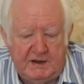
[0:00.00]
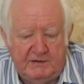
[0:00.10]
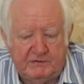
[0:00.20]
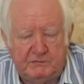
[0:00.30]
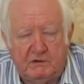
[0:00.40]

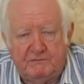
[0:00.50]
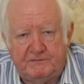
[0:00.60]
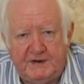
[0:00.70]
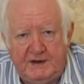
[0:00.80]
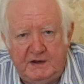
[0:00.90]
If I'm not
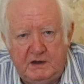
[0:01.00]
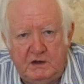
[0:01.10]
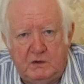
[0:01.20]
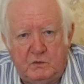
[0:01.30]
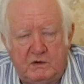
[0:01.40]
free,
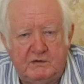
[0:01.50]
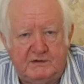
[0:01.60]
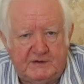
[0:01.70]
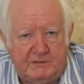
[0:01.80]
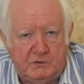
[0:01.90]
one of the
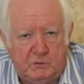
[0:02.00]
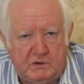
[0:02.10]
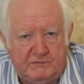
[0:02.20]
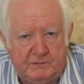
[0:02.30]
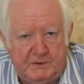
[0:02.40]
team that
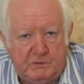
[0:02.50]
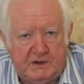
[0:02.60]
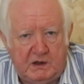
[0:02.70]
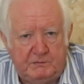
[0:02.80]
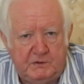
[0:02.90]
work for me will
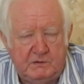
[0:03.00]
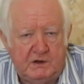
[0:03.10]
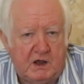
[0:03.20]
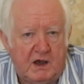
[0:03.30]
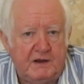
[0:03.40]
help you,
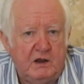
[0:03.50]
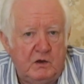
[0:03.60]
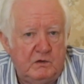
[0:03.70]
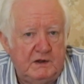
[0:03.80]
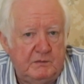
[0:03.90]
and I
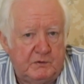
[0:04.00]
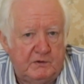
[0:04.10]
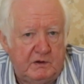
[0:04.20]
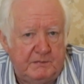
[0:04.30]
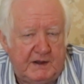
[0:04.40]
only
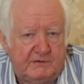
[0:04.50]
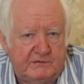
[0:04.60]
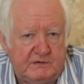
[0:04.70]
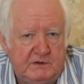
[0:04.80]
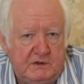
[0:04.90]
employ the
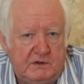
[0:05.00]
best.